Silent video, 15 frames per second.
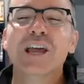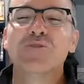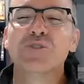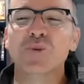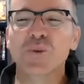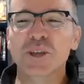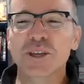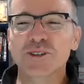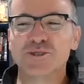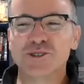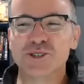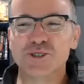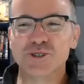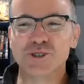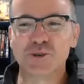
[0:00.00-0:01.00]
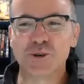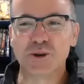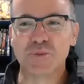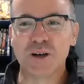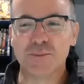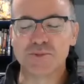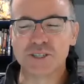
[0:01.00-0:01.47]
every week there's a new story
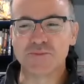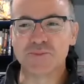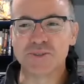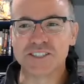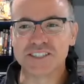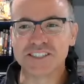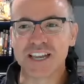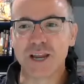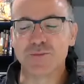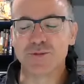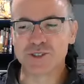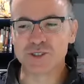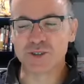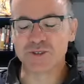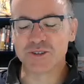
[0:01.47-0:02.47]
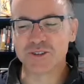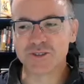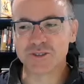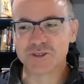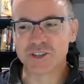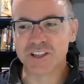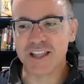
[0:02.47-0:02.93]
pops up in the cyber, so there,
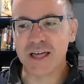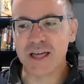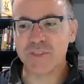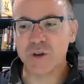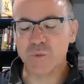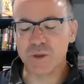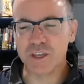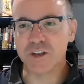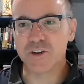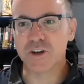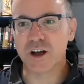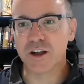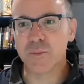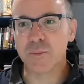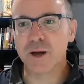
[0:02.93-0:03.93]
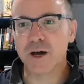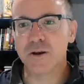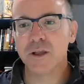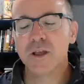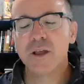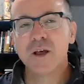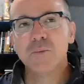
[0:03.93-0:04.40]
there's a lot that we could talk about.
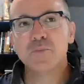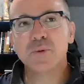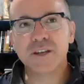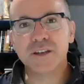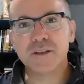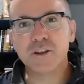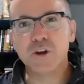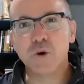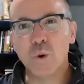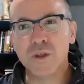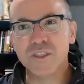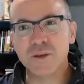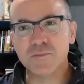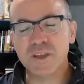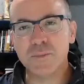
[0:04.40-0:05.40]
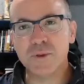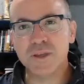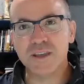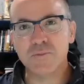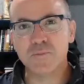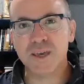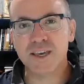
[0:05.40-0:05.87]
But you know, one that maybe
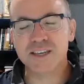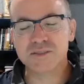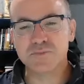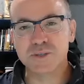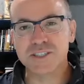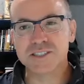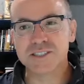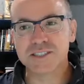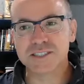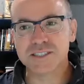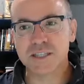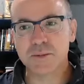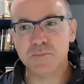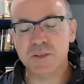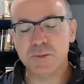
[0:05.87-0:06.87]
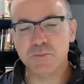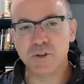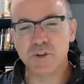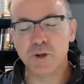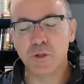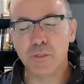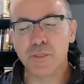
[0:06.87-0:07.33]
impacts businesses that people
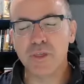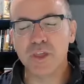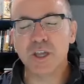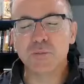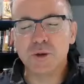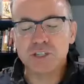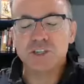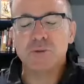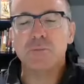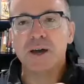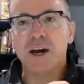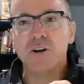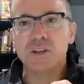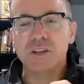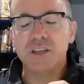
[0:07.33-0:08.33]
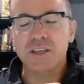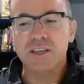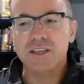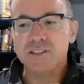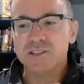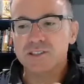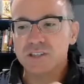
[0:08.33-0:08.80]
don't think much about
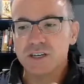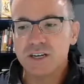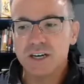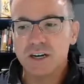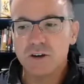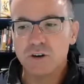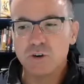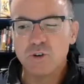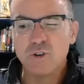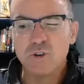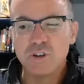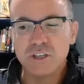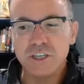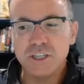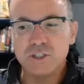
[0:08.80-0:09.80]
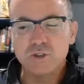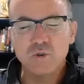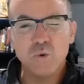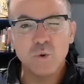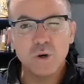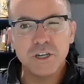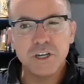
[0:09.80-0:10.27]
is uh, early
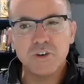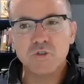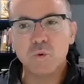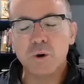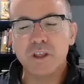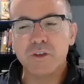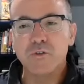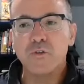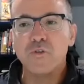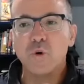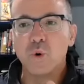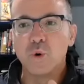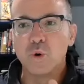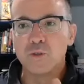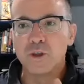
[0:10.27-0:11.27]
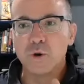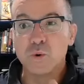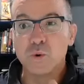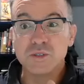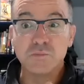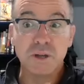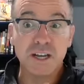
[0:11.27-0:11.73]
2024. There
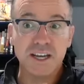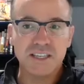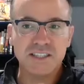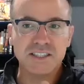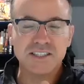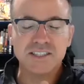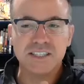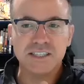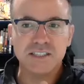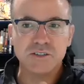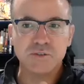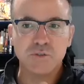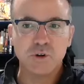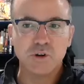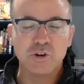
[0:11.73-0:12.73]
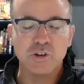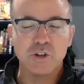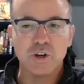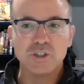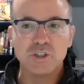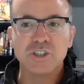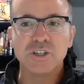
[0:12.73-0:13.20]
was behind the scenes a very
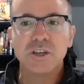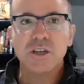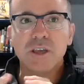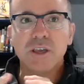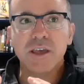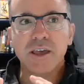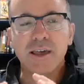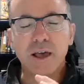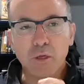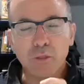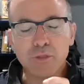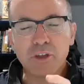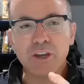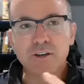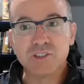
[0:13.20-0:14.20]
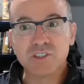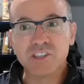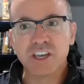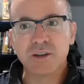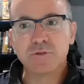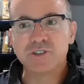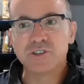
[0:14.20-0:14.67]
large healthcare
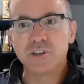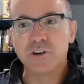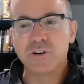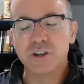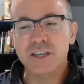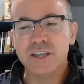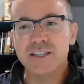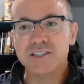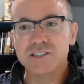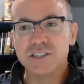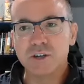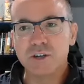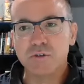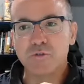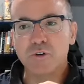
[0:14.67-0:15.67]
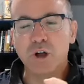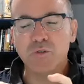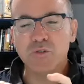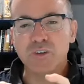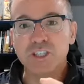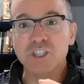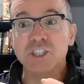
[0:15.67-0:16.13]
cybersecurity incident
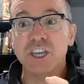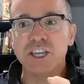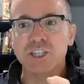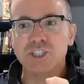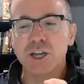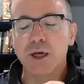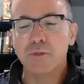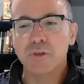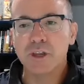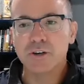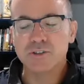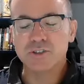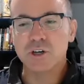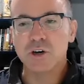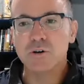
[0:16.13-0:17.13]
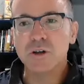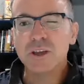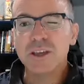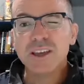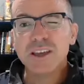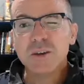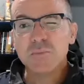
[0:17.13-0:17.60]
involving Change Healthcare. So
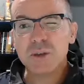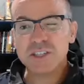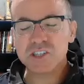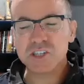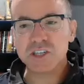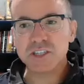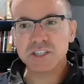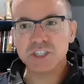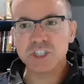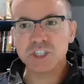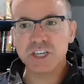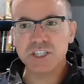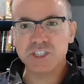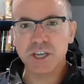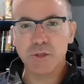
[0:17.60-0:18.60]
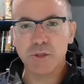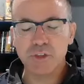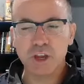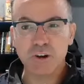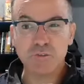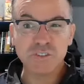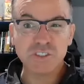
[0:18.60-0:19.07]
basically change
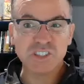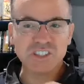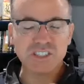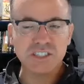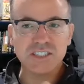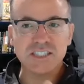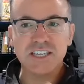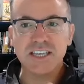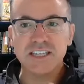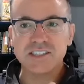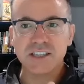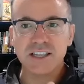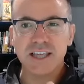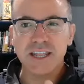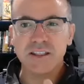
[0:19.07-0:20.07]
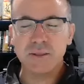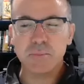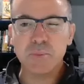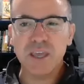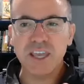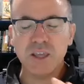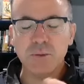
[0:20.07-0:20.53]
healthcare facilitates a lot of the
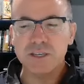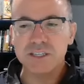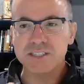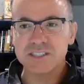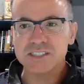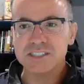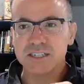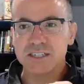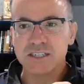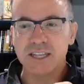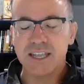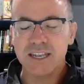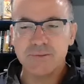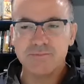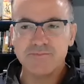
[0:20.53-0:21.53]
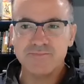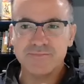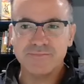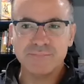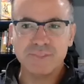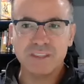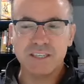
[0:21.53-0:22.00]
payments and and
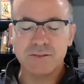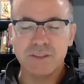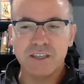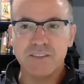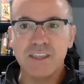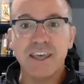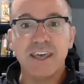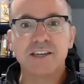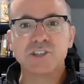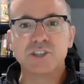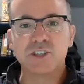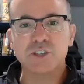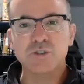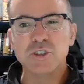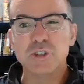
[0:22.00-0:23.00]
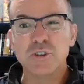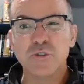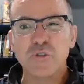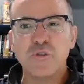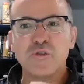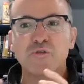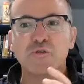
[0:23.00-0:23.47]
the the, the execution
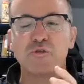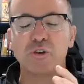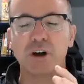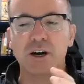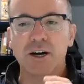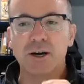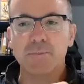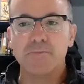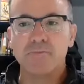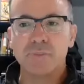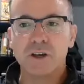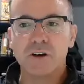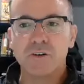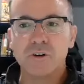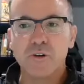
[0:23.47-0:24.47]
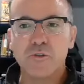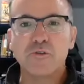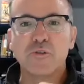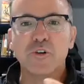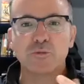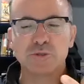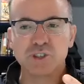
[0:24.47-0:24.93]
of, um, of, of
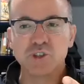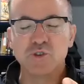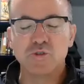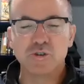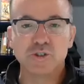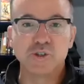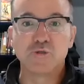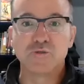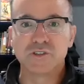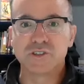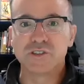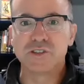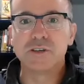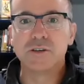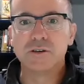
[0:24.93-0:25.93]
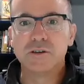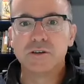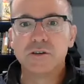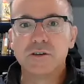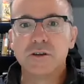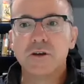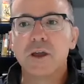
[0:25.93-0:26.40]
pharmaceutical services
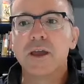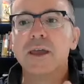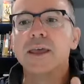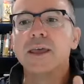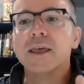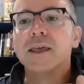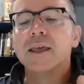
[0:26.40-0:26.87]
okay mm-hmm.